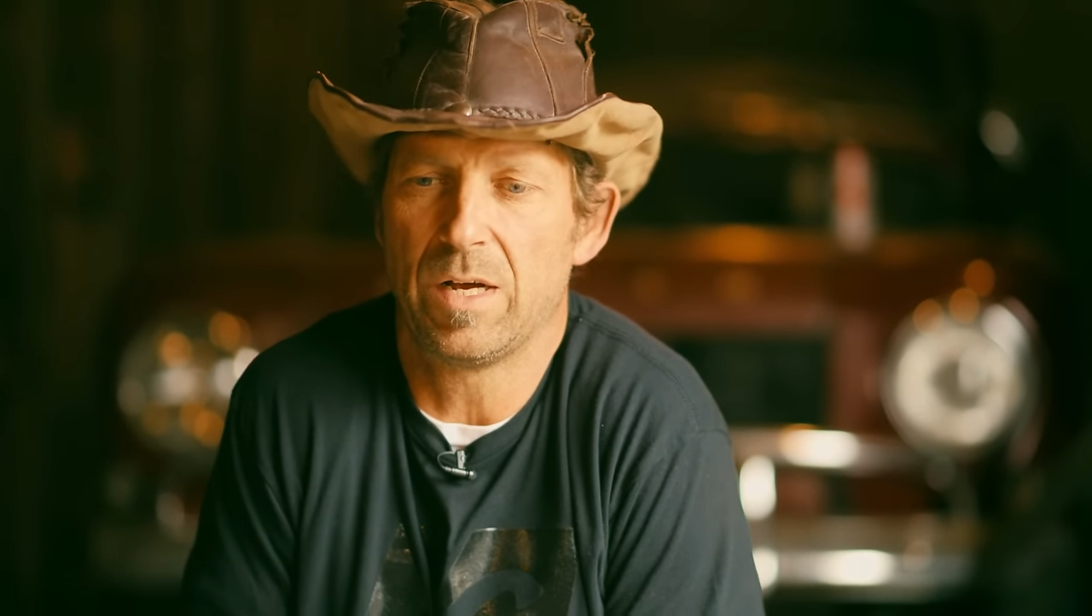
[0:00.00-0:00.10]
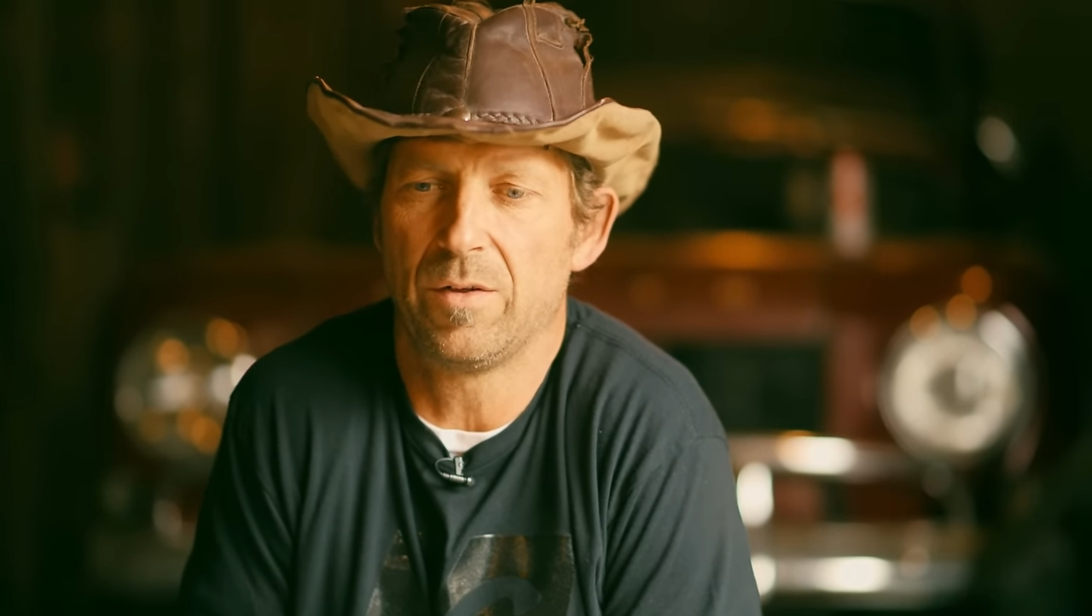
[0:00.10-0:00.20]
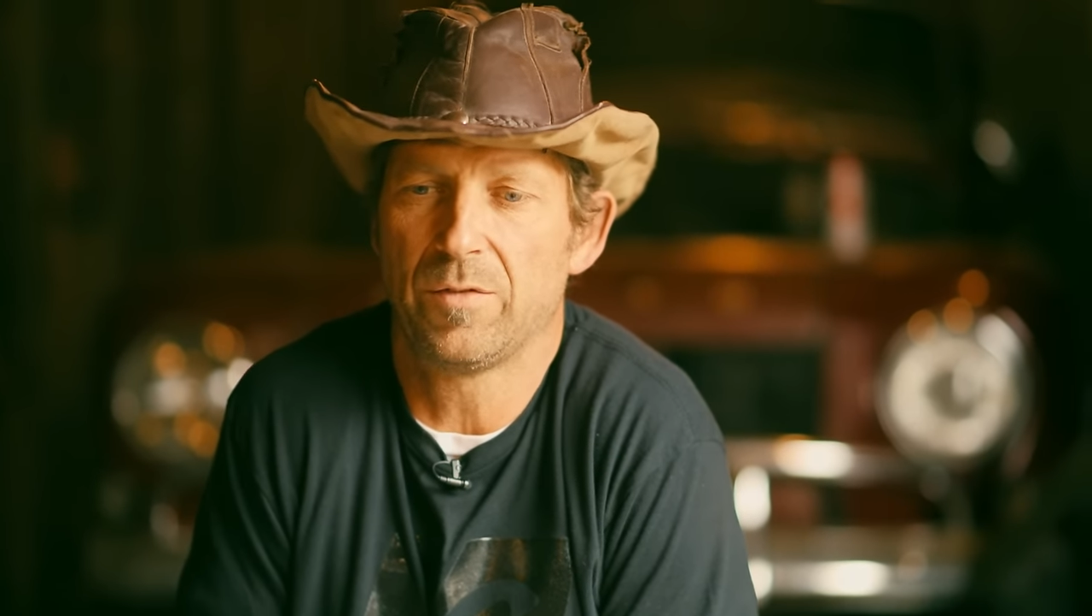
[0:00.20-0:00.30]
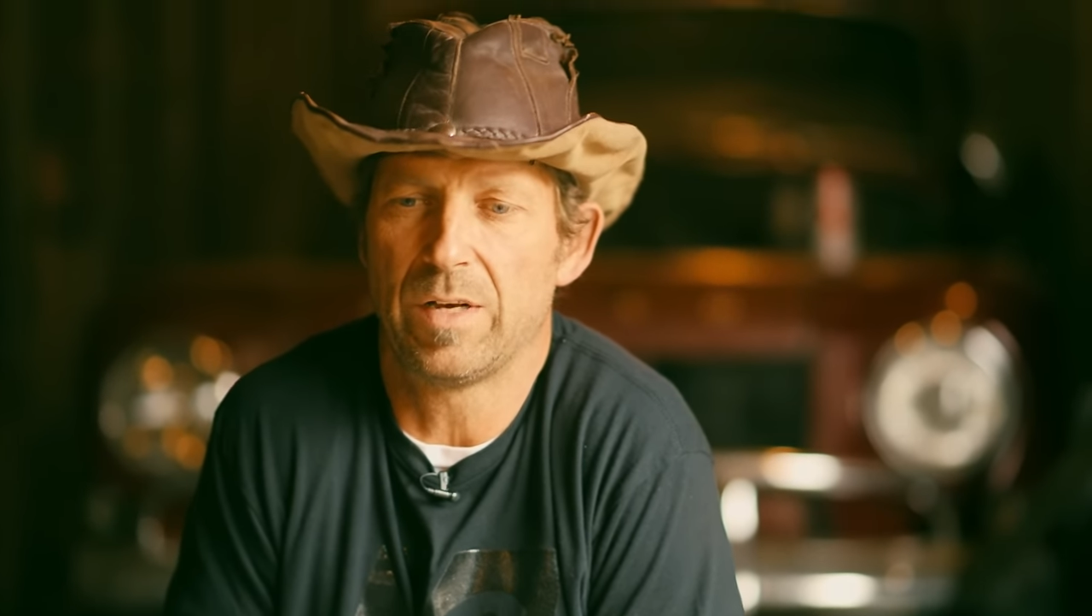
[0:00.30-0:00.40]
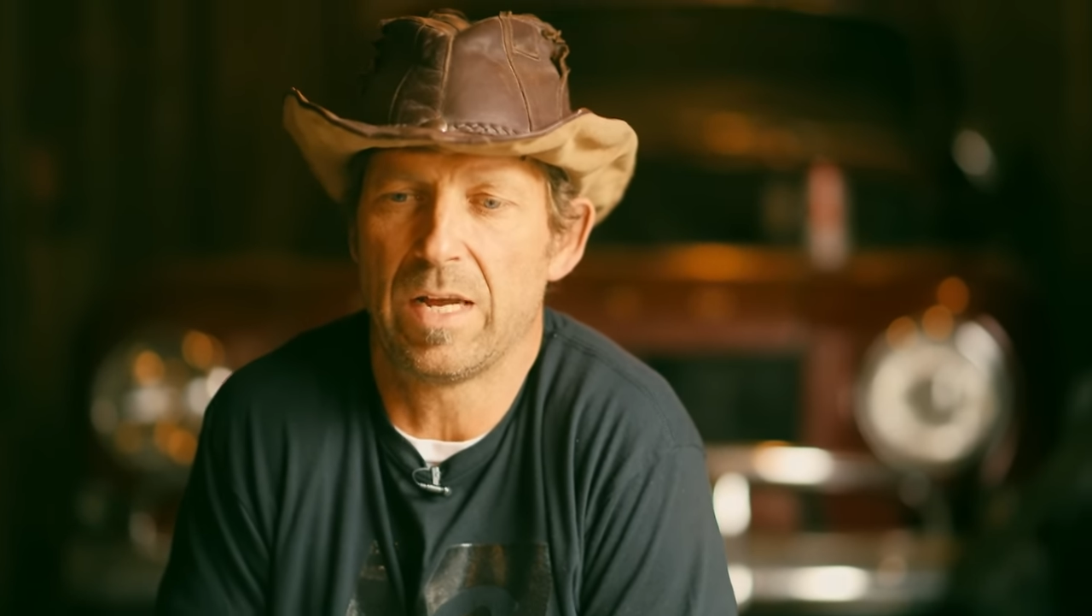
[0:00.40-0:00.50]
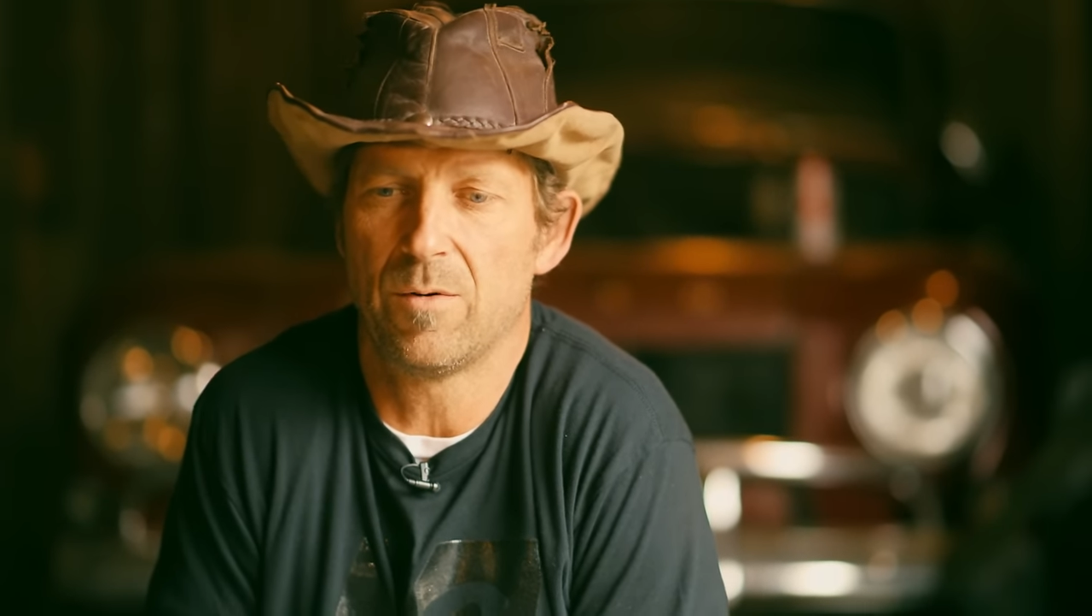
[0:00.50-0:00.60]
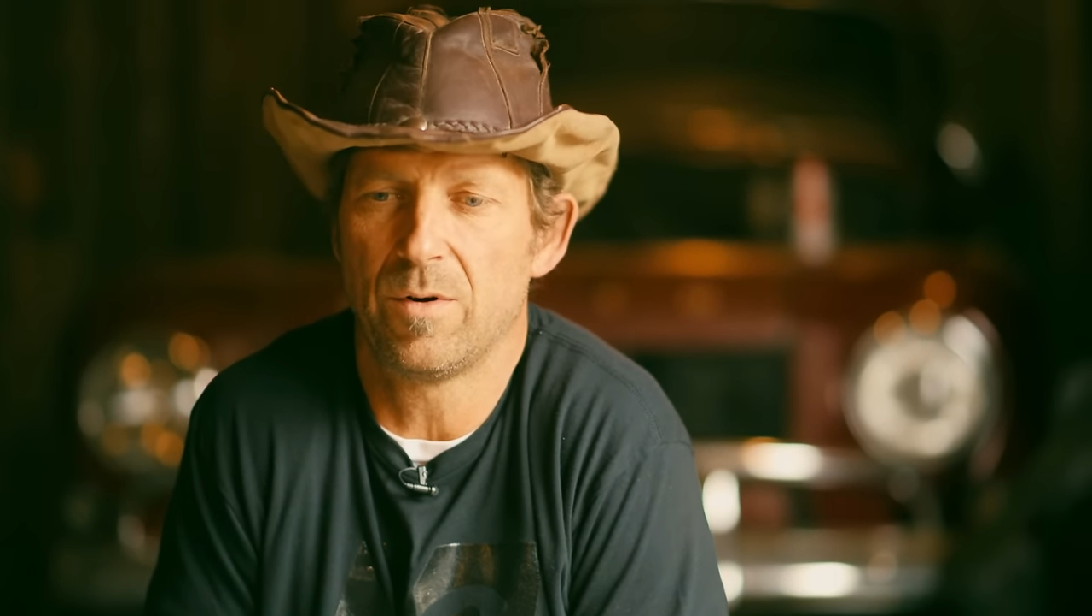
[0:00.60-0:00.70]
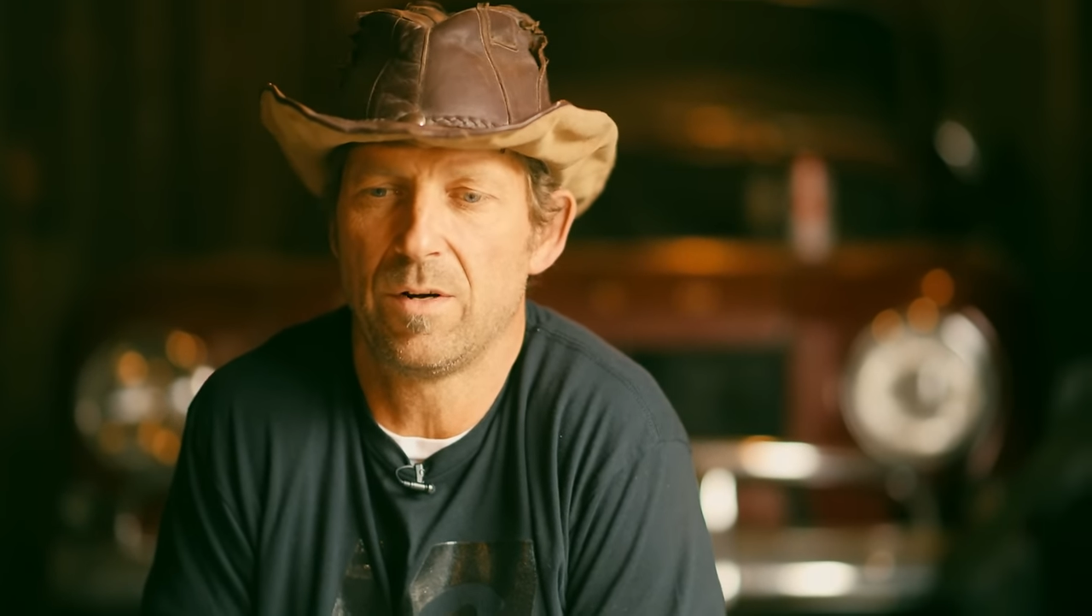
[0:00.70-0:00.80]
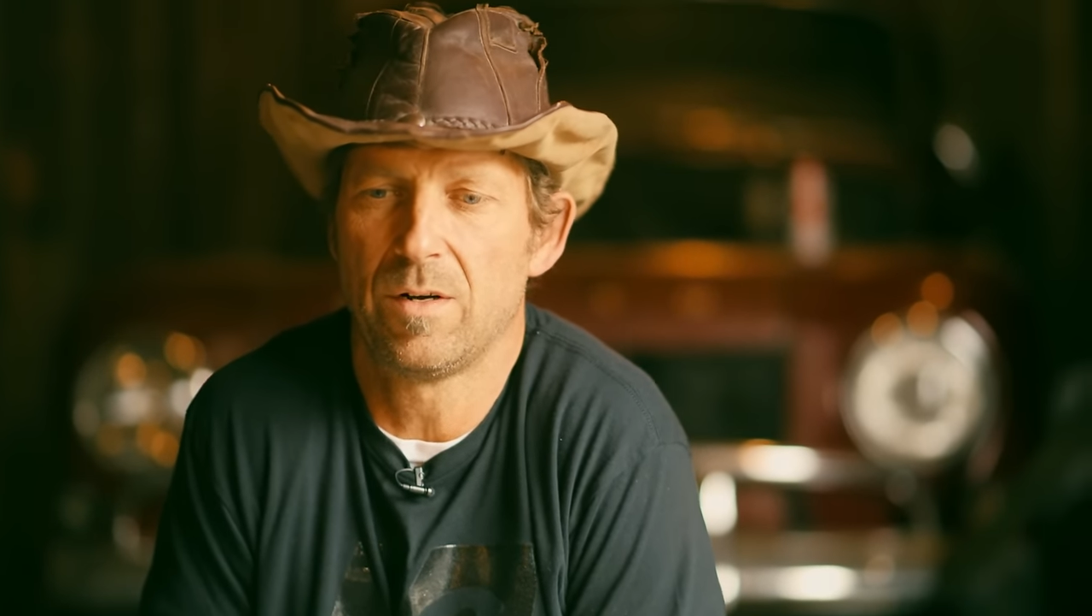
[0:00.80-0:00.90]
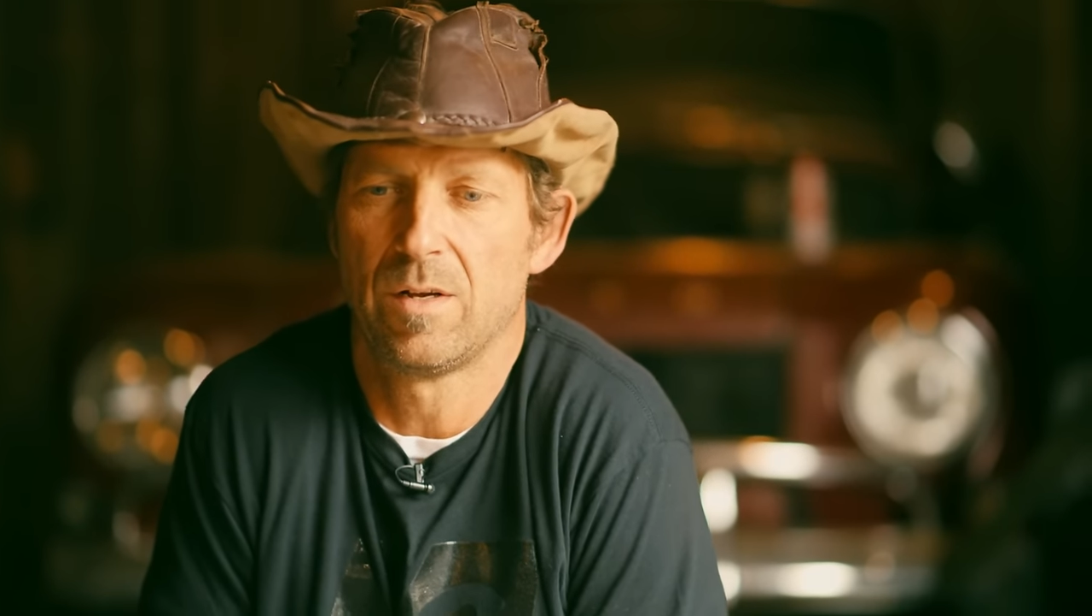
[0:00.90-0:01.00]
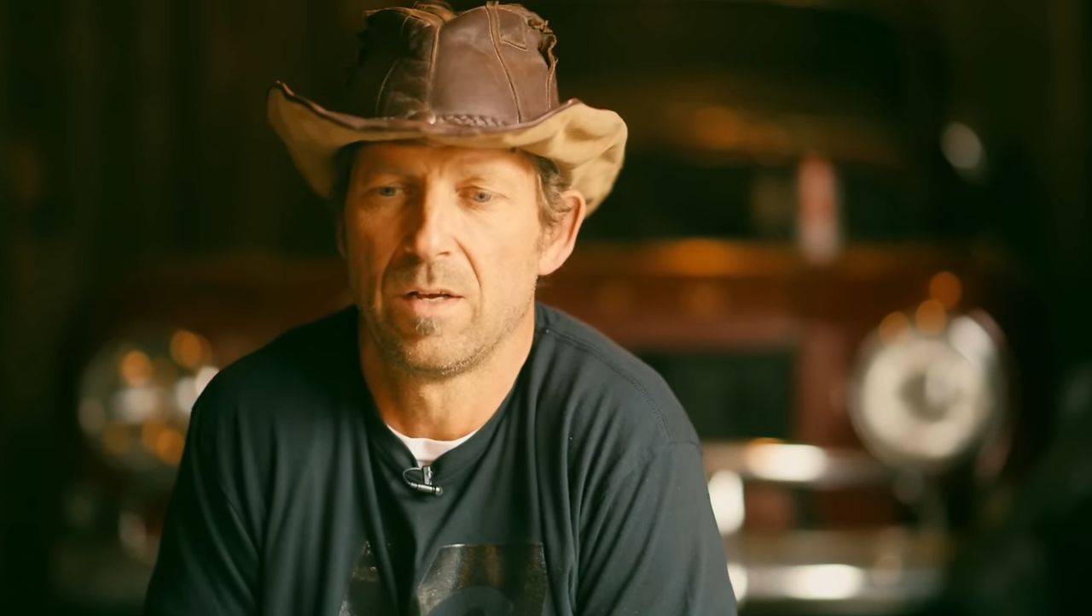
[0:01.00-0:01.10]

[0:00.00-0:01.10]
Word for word: miles an hour